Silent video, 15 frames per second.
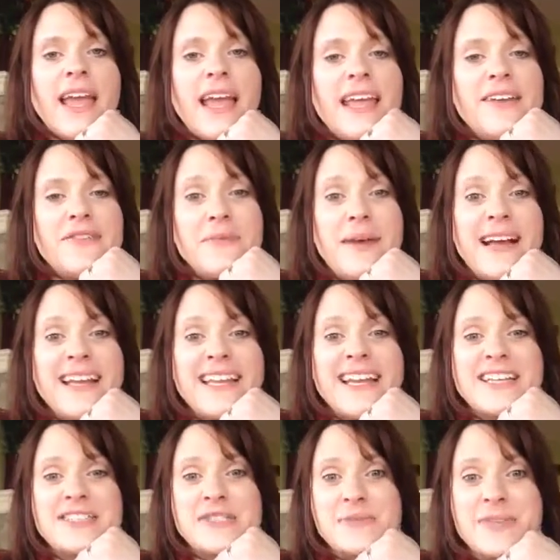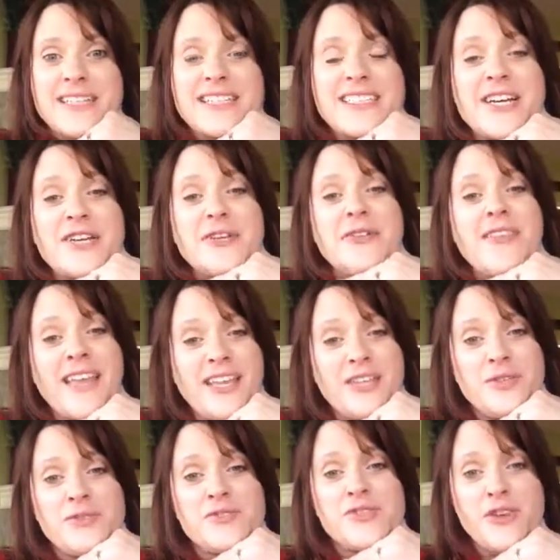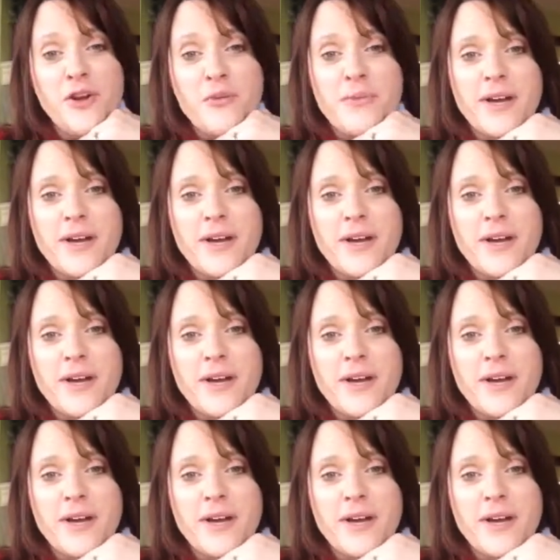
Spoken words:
Hey everybody, I just wanted to tell you thank you so